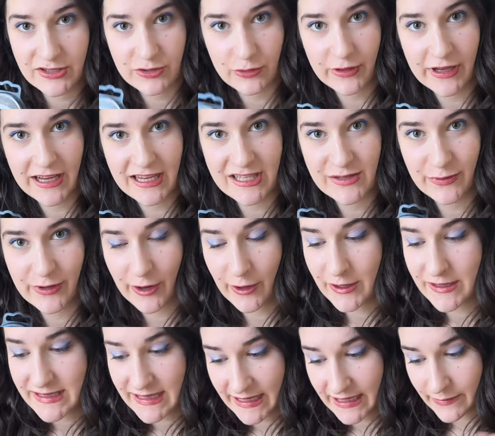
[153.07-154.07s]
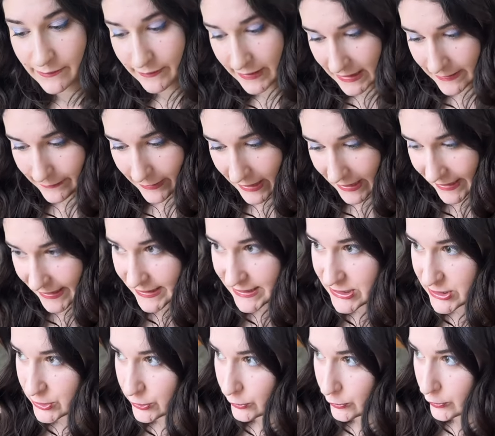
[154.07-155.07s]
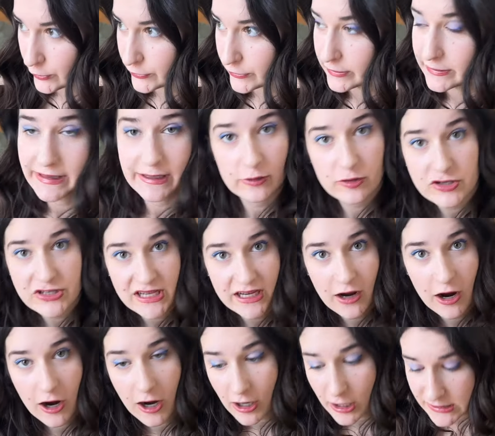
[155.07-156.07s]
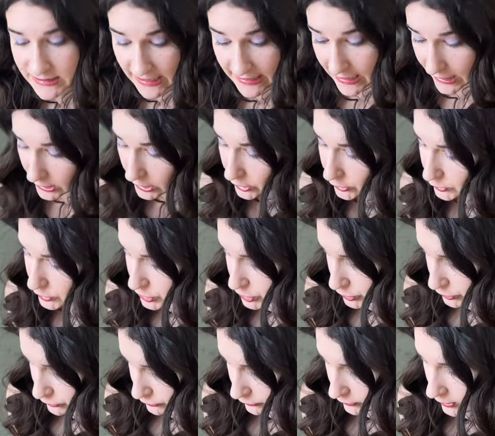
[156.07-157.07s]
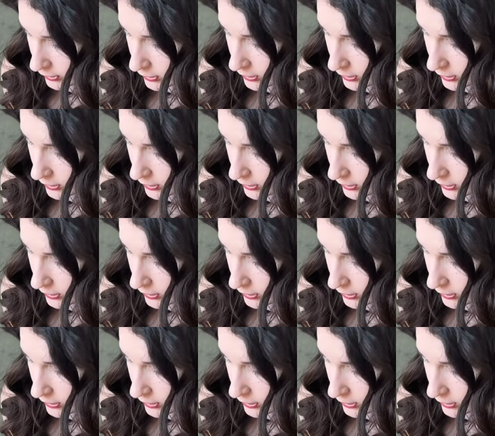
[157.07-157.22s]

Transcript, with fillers: So yes, we are saying bye bye to the little cigars and hello to